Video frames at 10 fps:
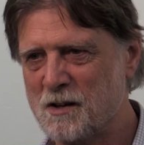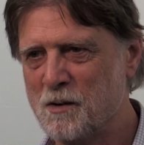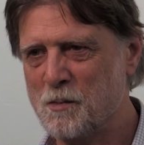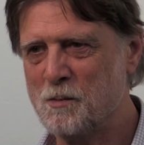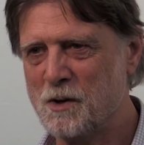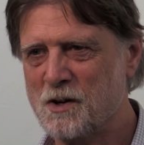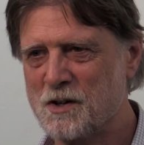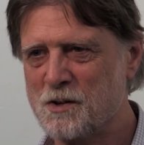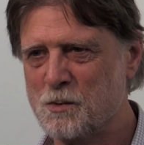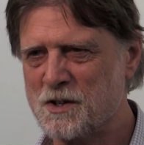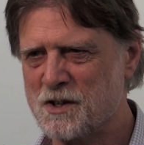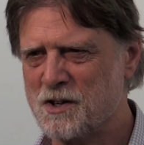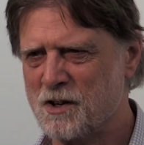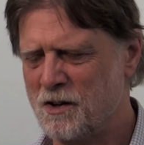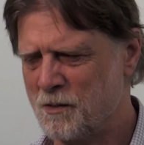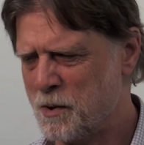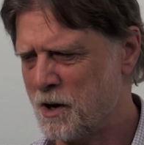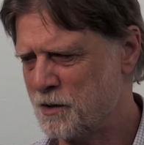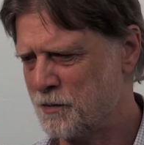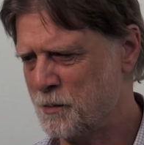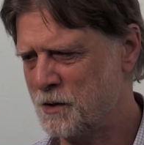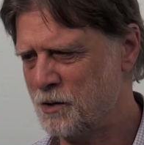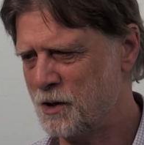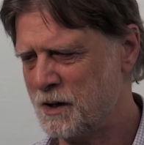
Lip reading: I mean, because there was a certain part of him that, you know,